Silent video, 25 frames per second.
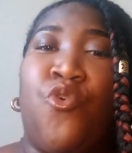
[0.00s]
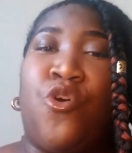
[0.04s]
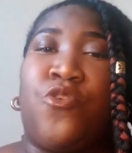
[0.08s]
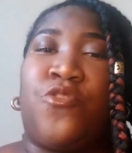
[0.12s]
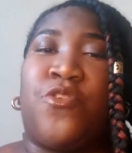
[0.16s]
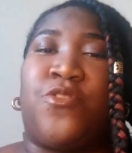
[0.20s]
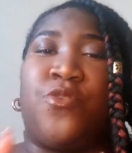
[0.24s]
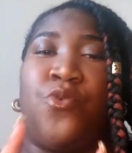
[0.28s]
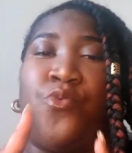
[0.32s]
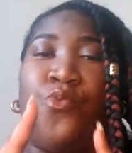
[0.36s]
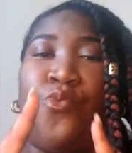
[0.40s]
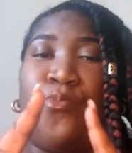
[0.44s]

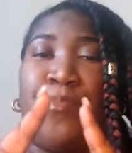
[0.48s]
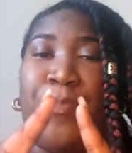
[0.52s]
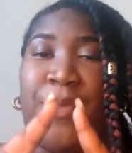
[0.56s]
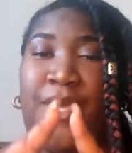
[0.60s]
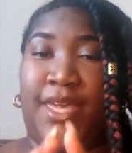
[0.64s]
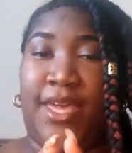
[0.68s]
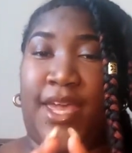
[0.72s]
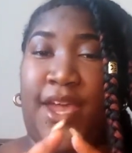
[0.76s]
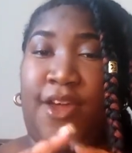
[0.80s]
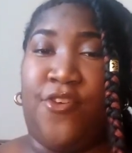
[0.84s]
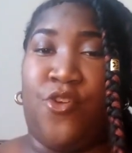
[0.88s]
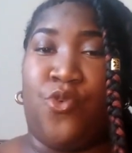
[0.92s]
more than the
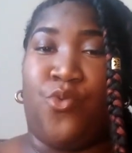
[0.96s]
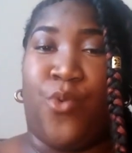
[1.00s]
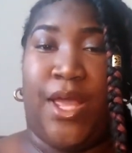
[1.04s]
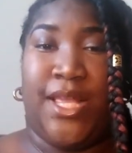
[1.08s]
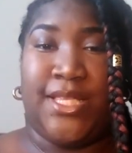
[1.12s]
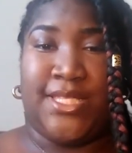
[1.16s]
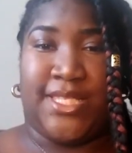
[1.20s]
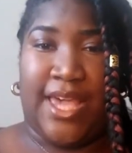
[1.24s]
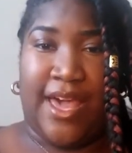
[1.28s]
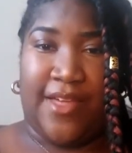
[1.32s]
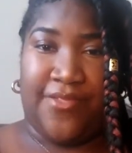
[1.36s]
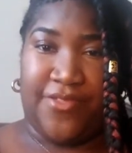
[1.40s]
beginner
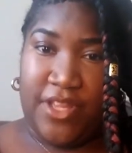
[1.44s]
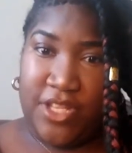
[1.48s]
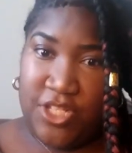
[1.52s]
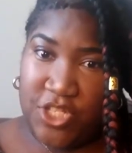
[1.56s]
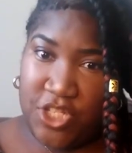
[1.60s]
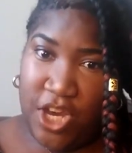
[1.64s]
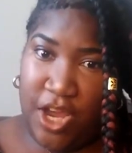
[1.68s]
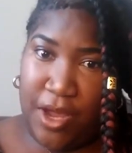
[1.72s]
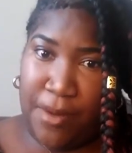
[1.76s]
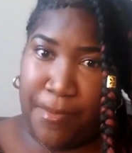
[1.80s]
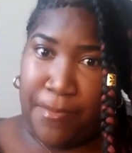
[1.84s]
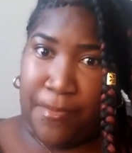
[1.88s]
weights at the
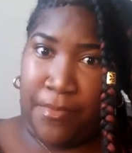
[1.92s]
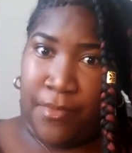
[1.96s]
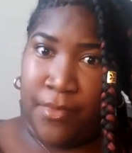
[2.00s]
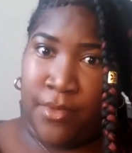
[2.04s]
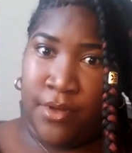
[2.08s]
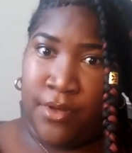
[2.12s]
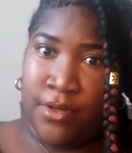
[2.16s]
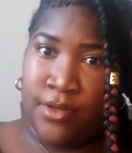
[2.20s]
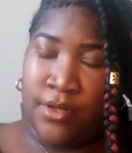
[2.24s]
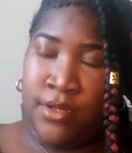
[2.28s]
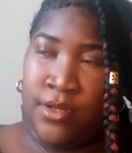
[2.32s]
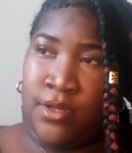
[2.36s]
gym.
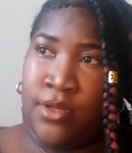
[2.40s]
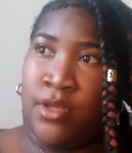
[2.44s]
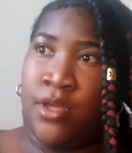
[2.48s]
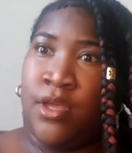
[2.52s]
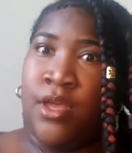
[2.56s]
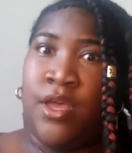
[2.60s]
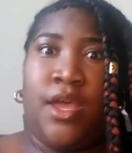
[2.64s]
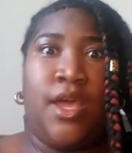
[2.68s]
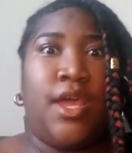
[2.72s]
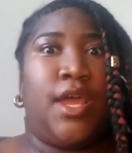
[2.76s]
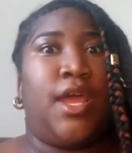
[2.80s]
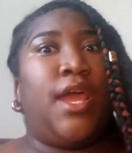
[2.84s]

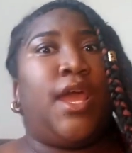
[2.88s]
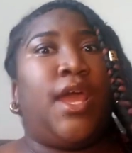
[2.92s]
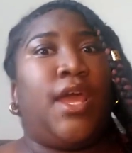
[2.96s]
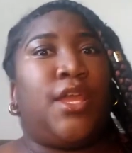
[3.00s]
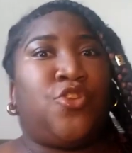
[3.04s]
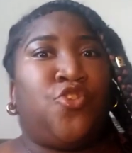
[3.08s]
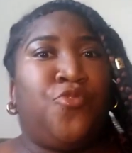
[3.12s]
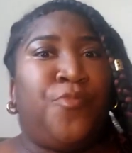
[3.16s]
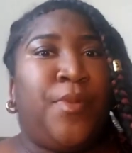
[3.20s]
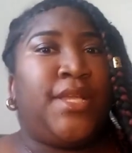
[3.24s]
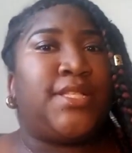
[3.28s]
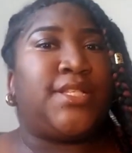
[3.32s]

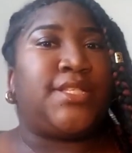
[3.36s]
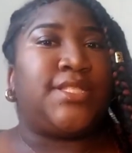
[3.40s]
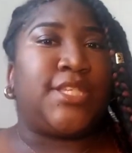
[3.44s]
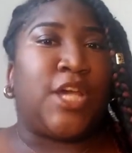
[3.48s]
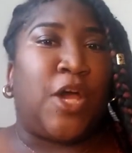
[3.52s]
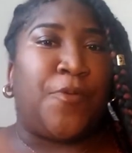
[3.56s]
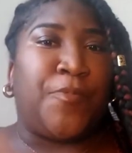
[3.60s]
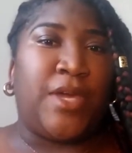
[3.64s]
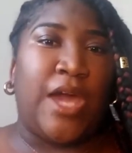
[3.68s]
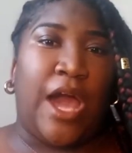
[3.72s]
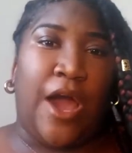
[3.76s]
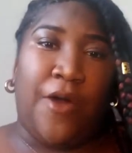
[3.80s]
And you mean to
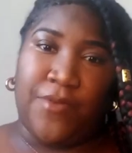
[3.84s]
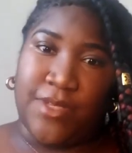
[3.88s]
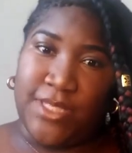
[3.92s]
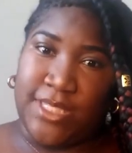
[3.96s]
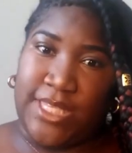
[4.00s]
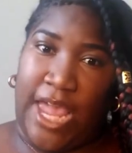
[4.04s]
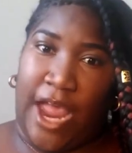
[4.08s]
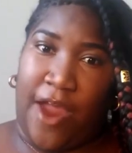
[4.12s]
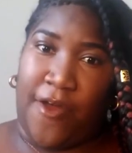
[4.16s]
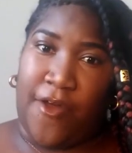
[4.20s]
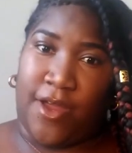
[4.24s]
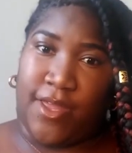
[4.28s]
tell me I
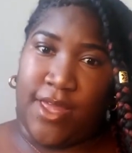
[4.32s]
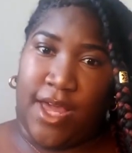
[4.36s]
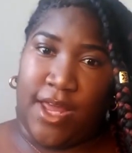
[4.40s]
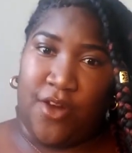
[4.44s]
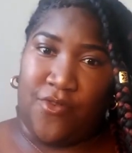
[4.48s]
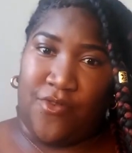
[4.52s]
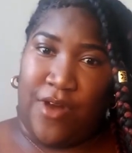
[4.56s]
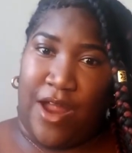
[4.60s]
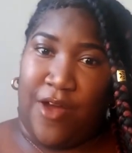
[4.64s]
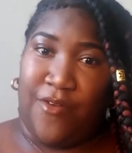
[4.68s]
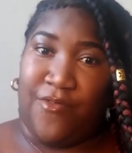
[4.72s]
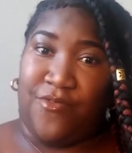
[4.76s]
was carrying
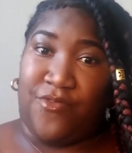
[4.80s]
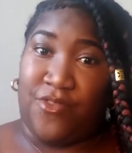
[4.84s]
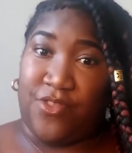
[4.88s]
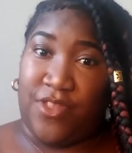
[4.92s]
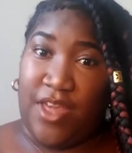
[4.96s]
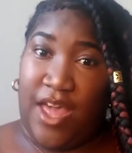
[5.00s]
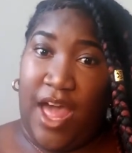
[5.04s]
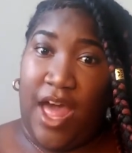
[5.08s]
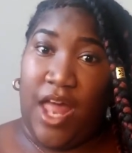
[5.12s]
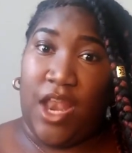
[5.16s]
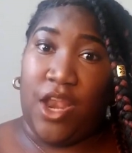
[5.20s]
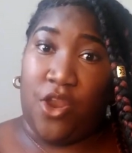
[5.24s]
that around for
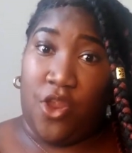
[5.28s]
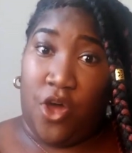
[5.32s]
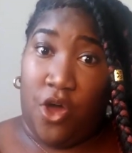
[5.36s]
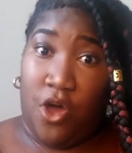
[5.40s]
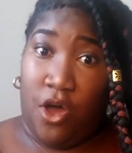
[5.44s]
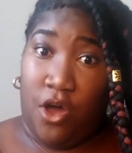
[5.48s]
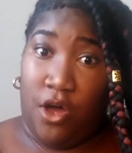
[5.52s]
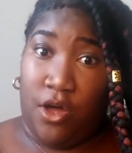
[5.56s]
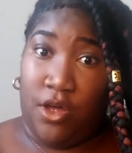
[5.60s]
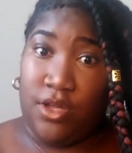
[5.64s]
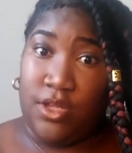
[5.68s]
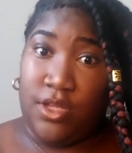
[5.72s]
that
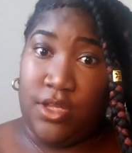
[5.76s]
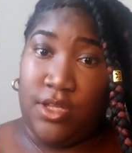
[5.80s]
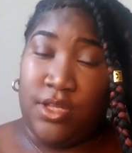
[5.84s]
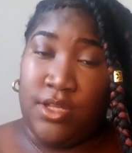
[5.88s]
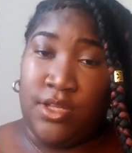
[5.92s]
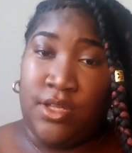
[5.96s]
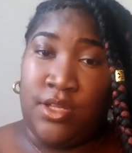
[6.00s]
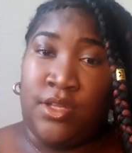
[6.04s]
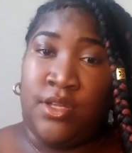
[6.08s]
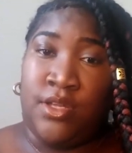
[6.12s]
long?